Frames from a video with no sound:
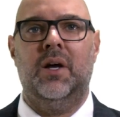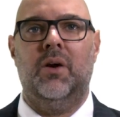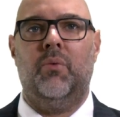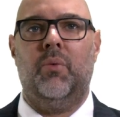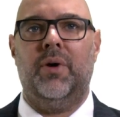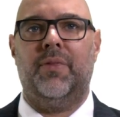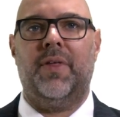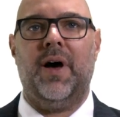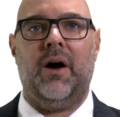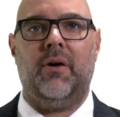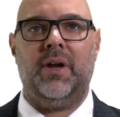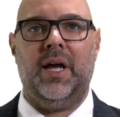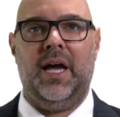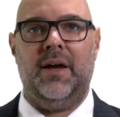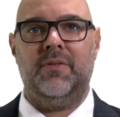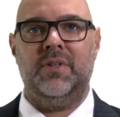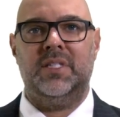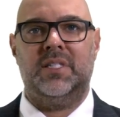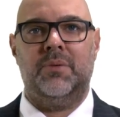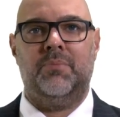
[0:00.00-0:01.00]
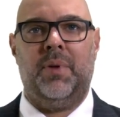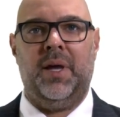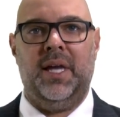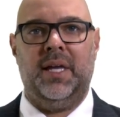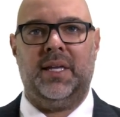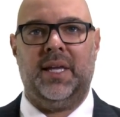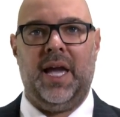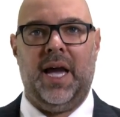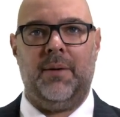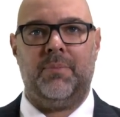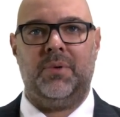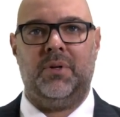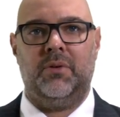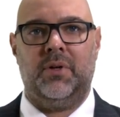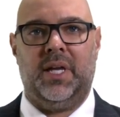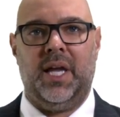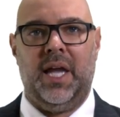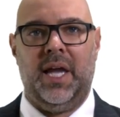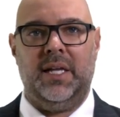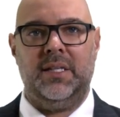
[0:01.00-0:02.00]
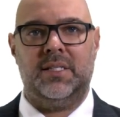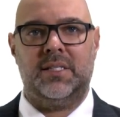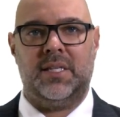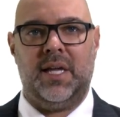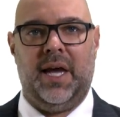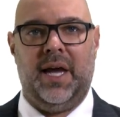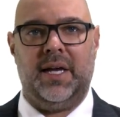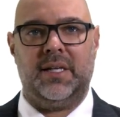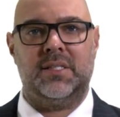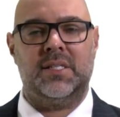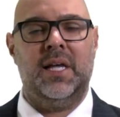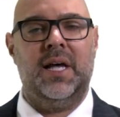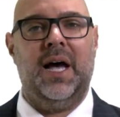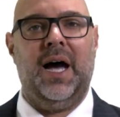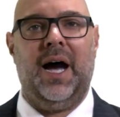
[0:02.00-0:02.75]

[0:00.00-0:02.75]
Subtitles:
without having to pay capital gains tax